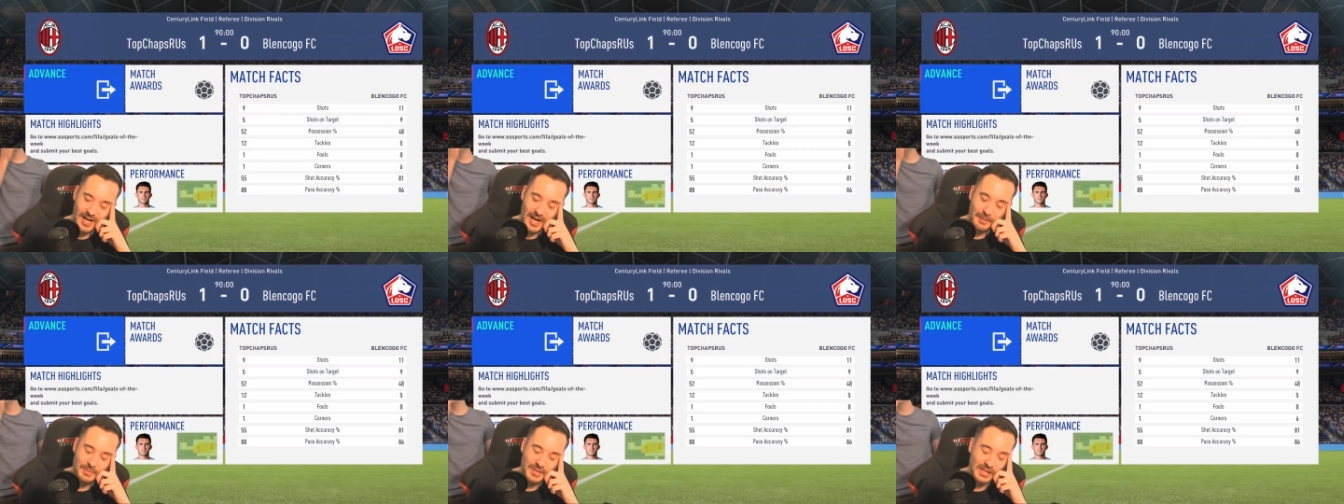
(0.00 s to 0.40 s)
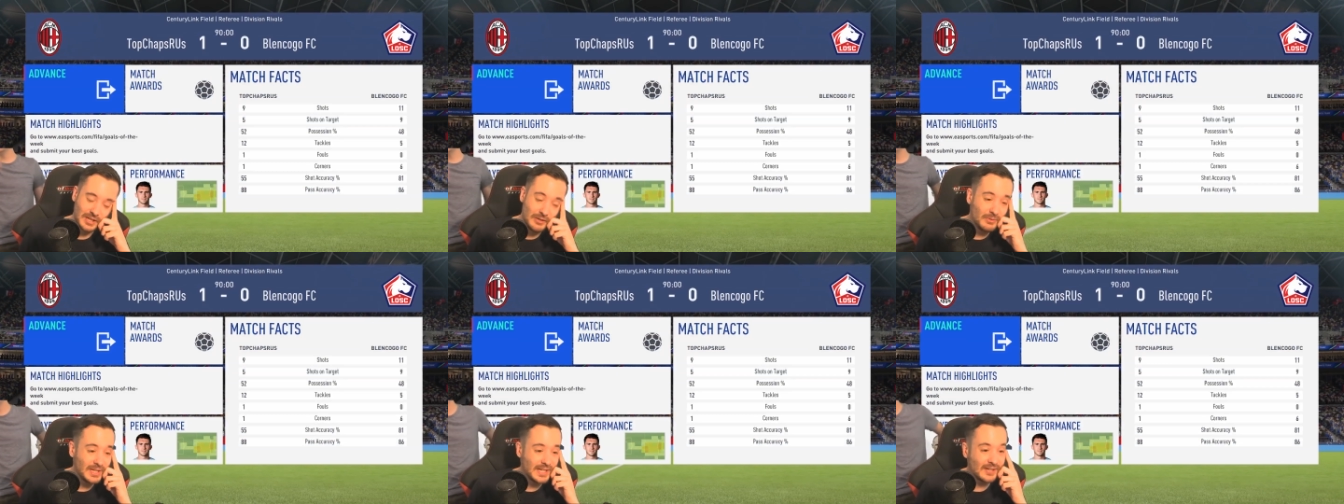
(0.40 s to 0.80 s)

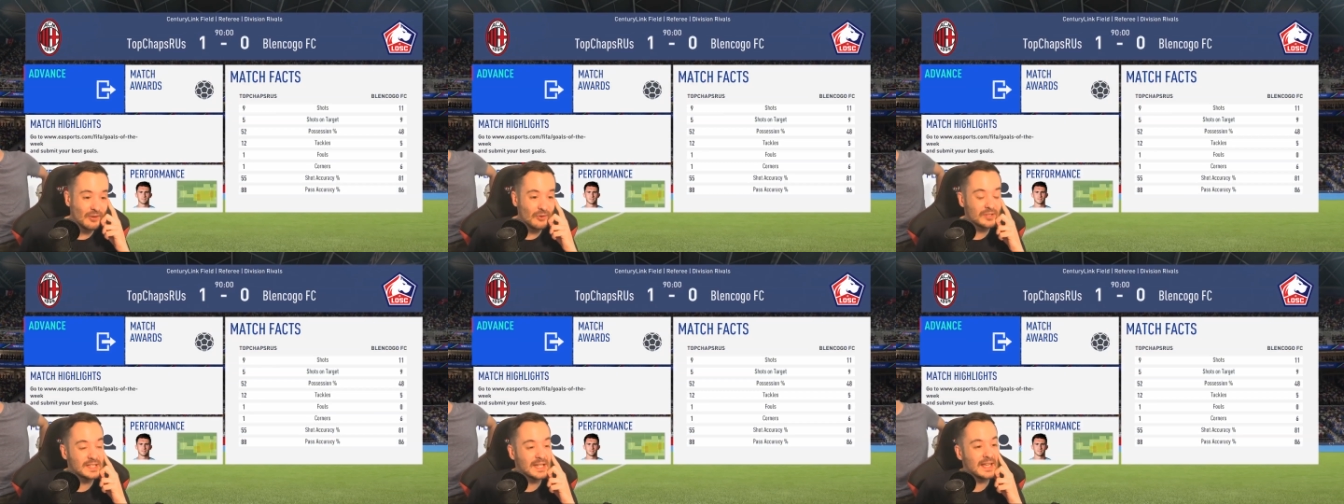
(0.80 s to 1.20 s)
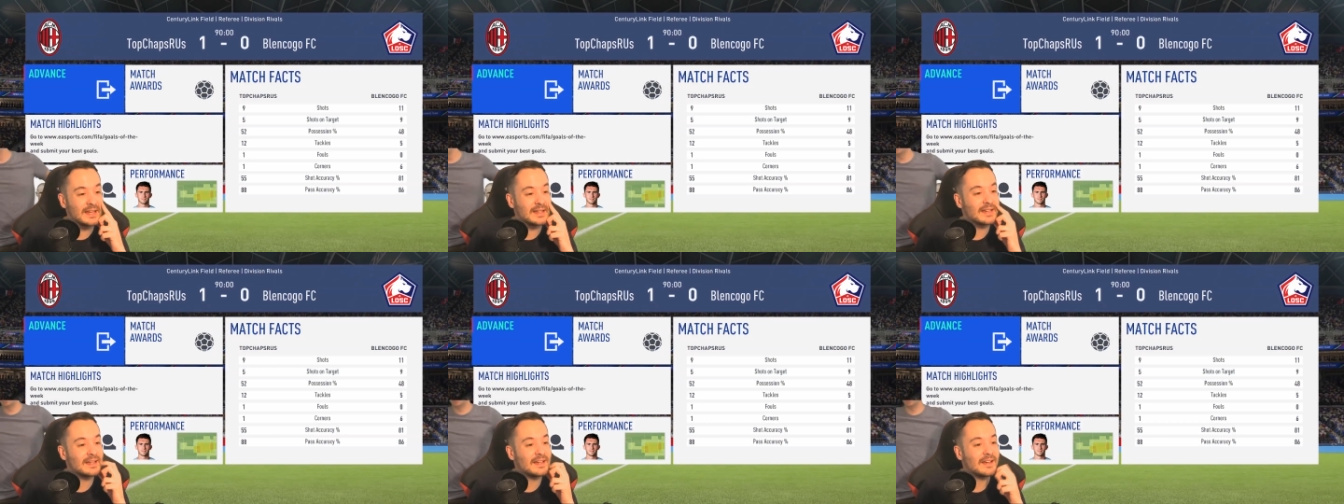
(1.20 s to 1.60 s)
Absolutely
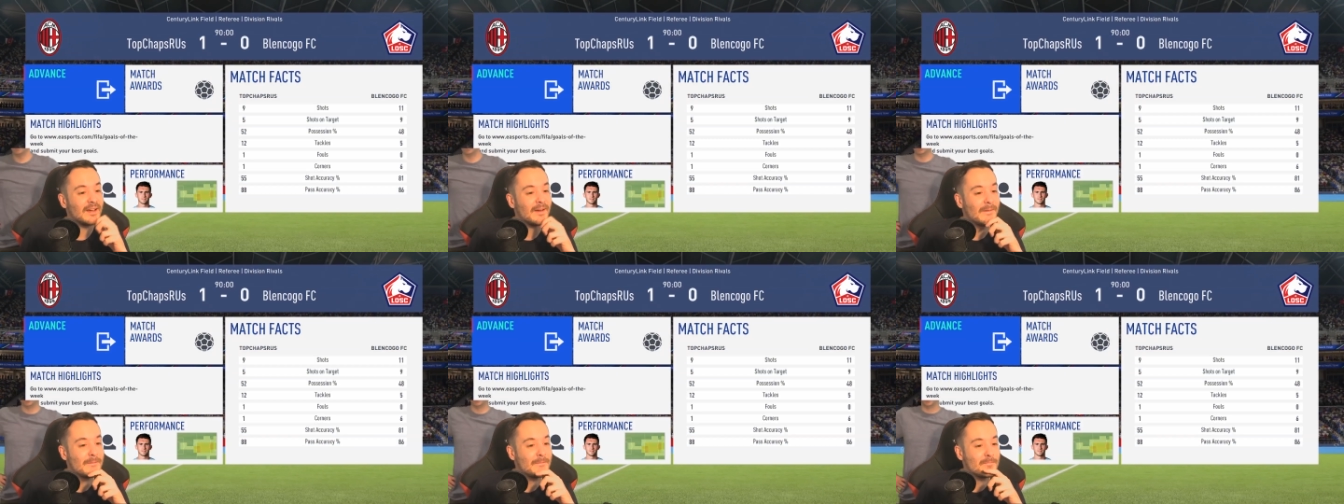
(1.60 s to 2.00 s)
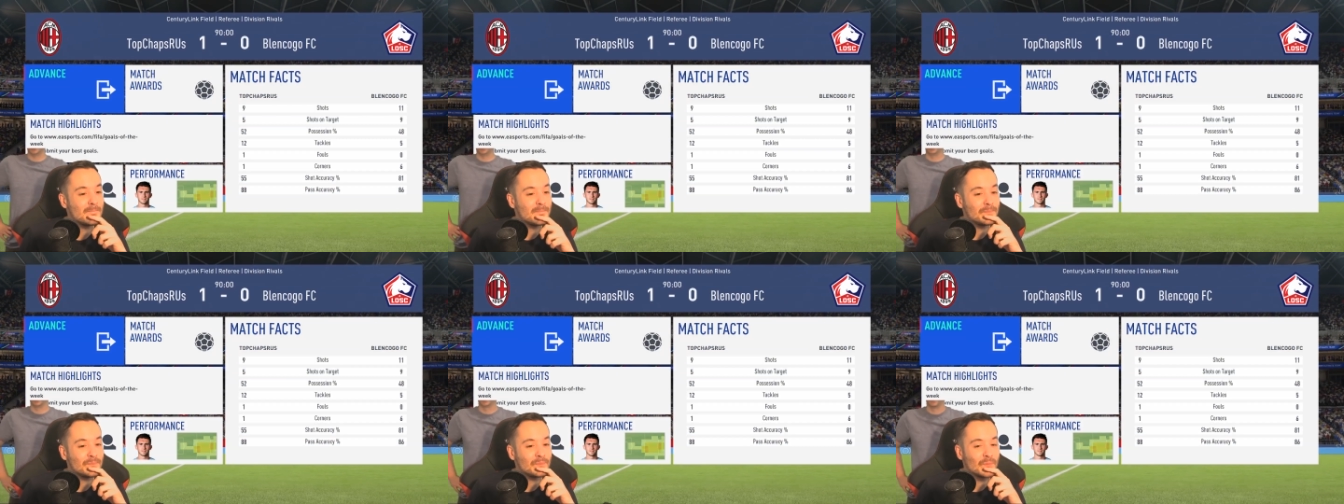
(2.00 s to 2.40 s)
gutted. Oh.
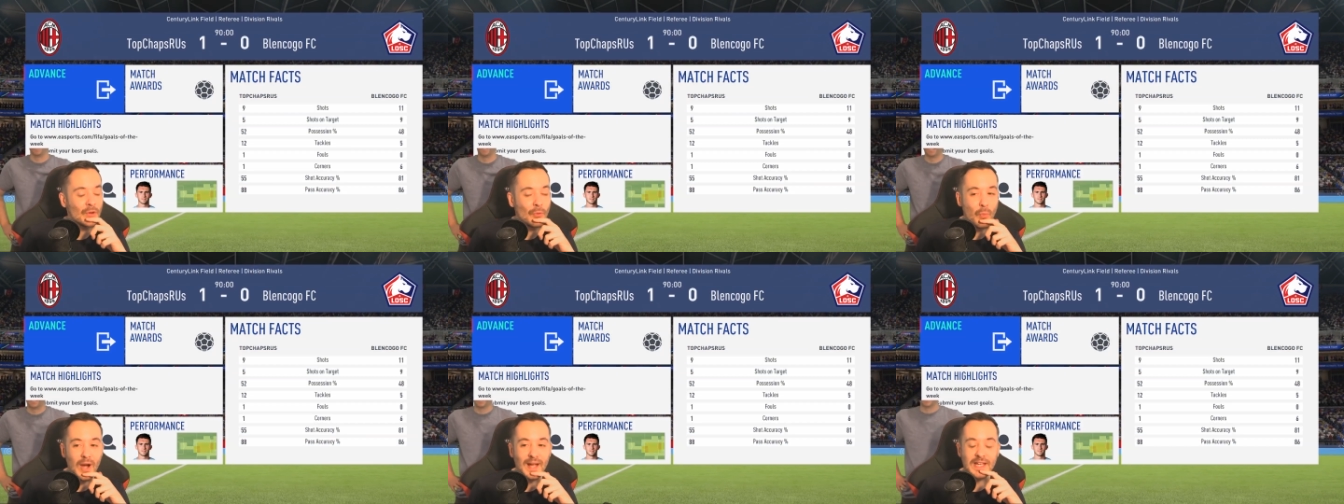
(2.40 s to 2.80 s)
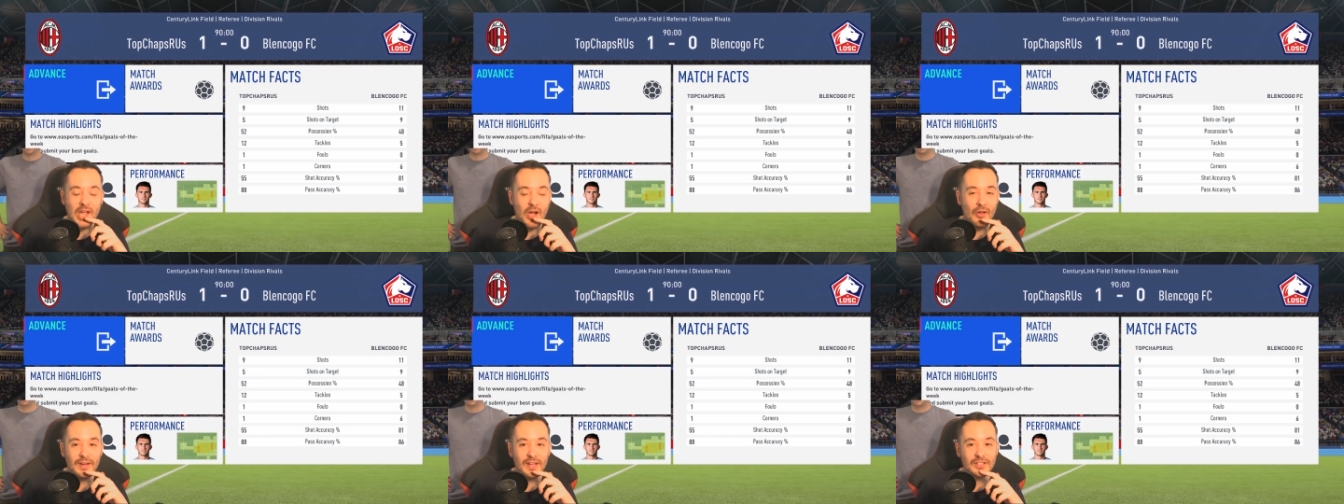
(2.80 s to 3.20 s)
Why
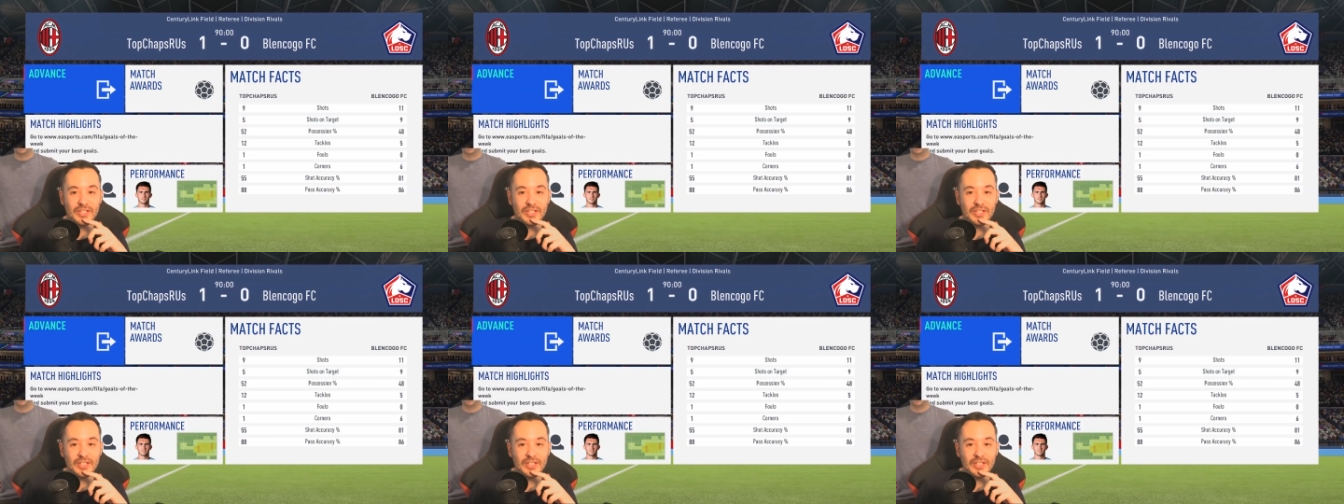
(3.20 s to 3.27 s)
can't I